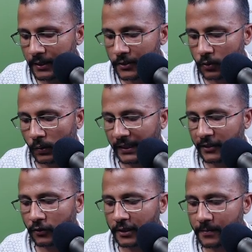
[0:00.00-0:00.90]
So what I
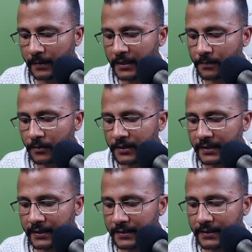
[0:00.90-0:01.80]
need to display is
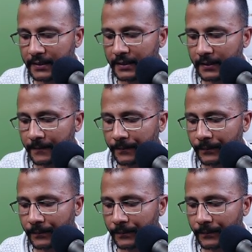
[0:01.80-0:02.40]
%d,